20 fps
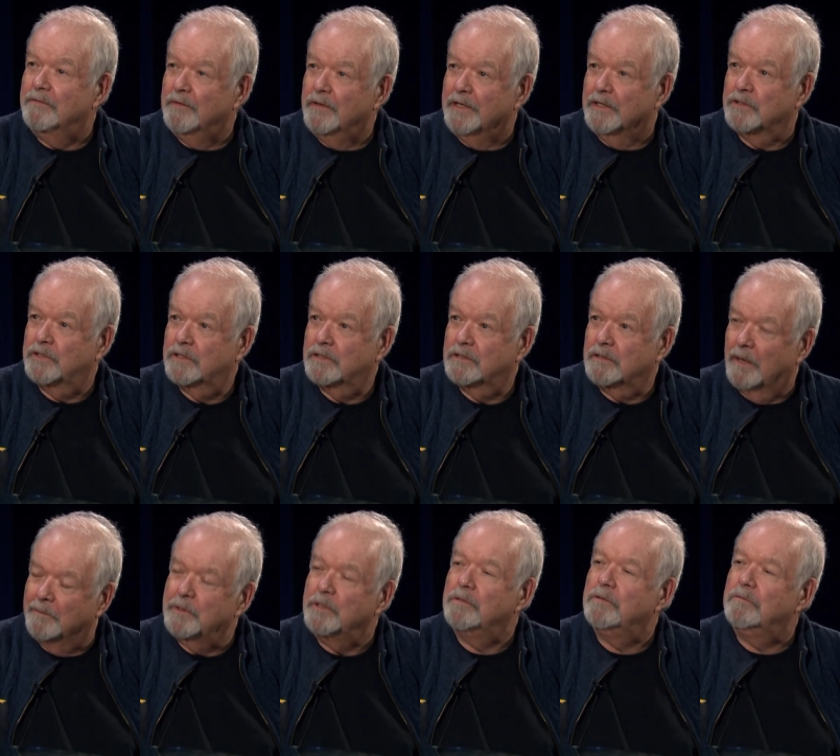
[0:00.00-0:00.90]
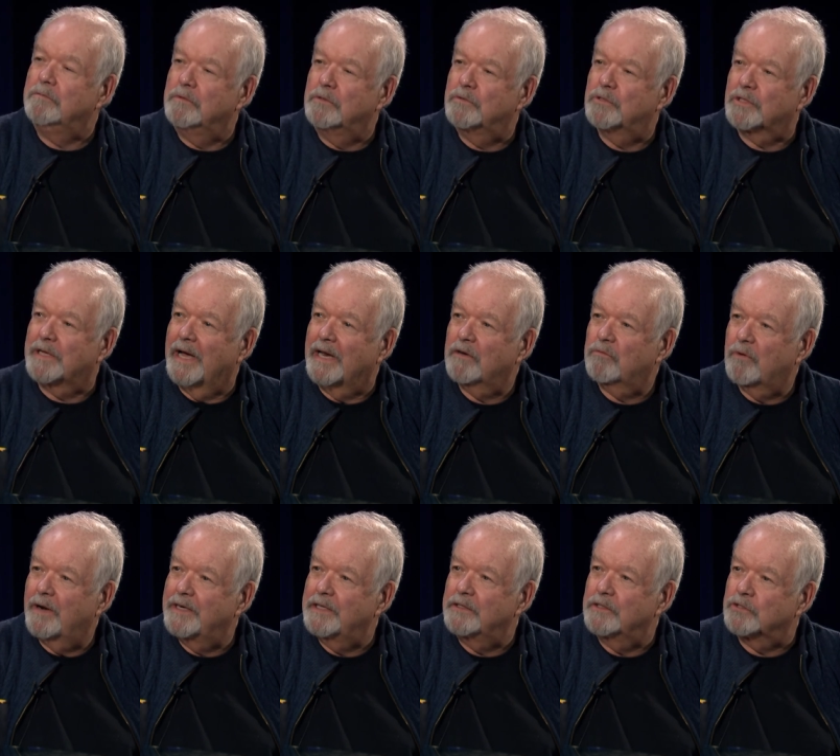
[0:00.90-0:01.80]
this? I mean, you started
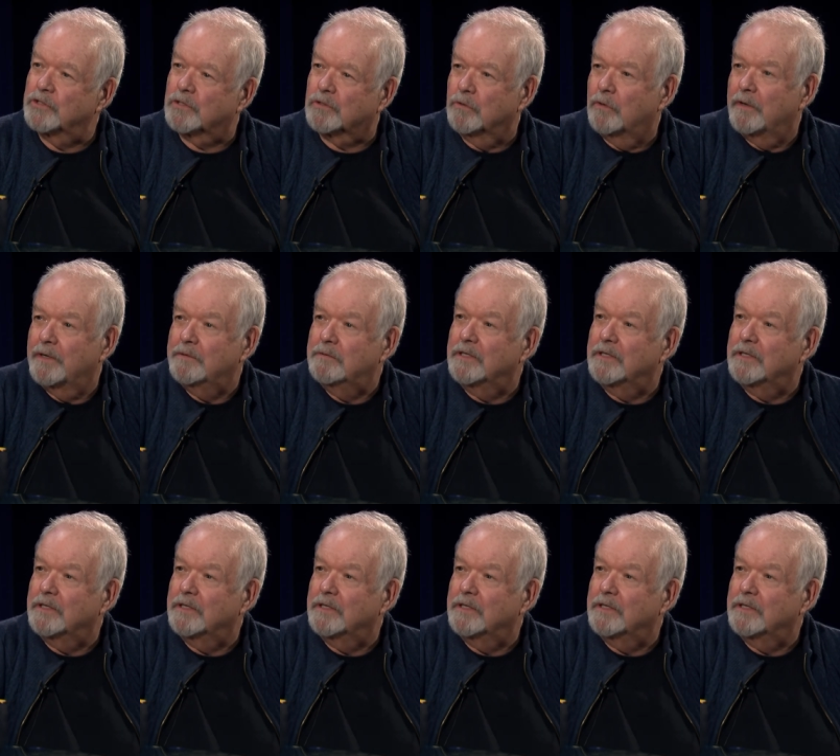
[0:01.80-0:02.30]
writing this story.